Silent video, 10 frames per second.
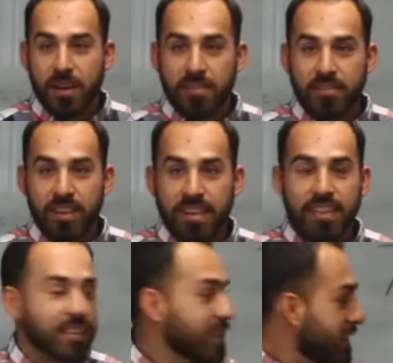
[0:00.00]
by faith.
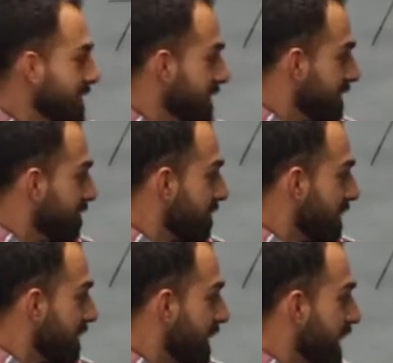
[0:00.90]

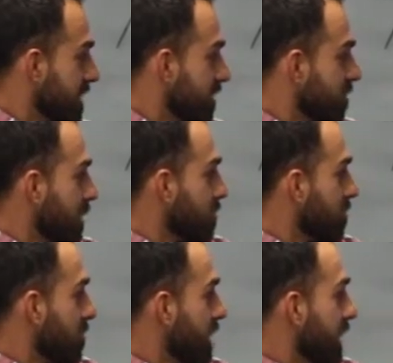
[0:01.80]
As the
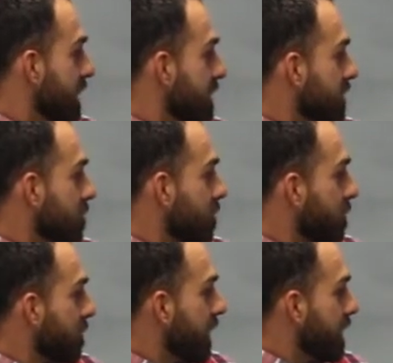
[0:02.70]
scriptures say, it is through
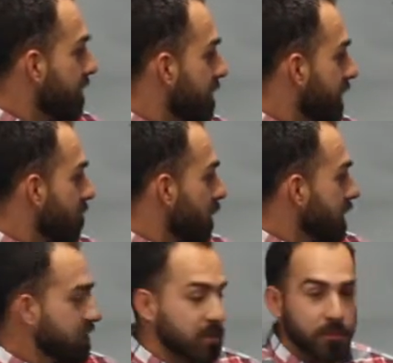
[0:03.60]
faith that a
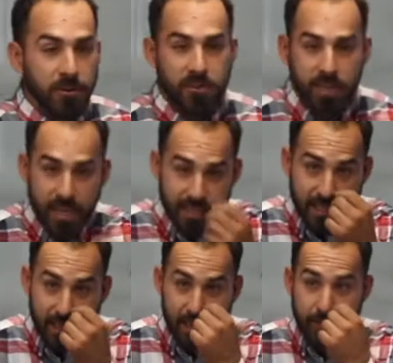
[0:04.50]
righteous person has
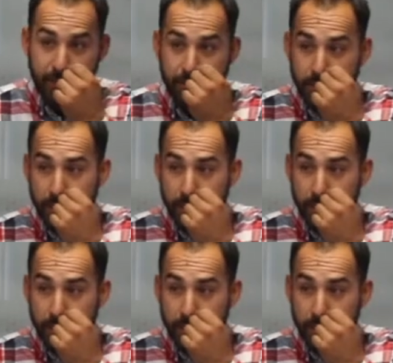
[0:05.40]
life.